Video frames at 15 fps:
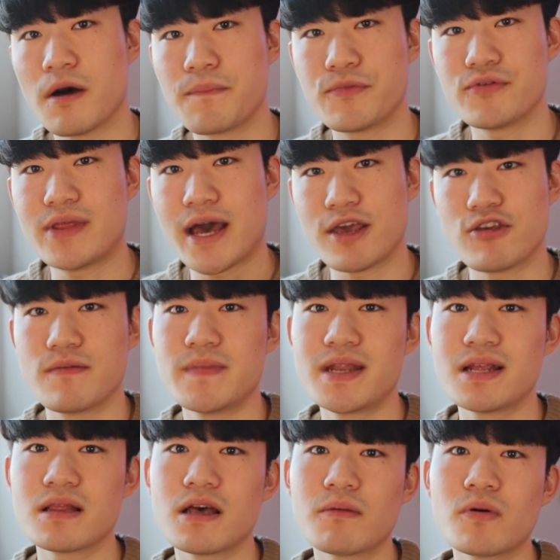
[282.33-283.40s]
up to that
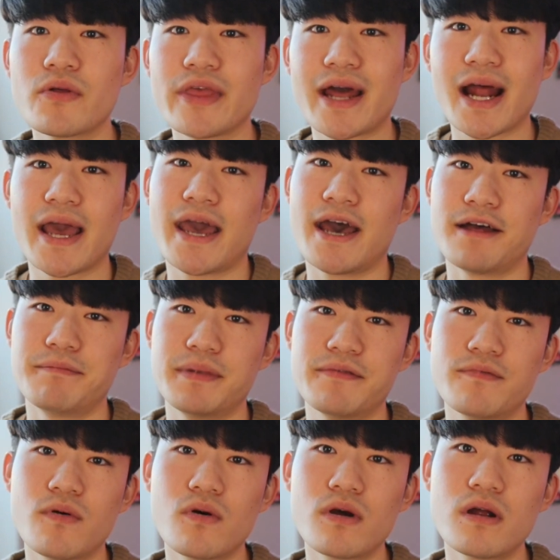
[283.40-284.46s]
humidity level that I had
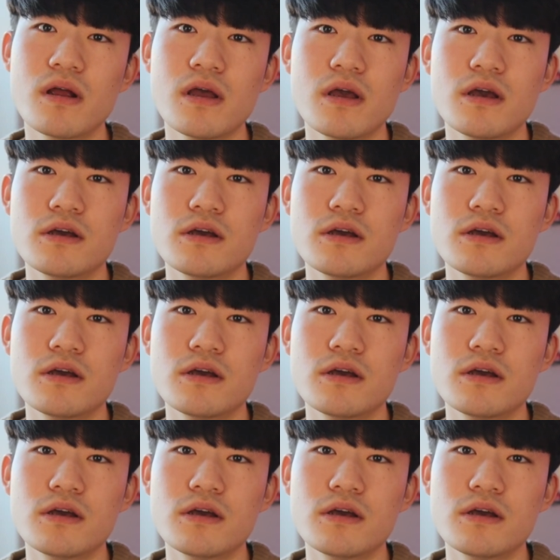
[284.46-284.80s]
before,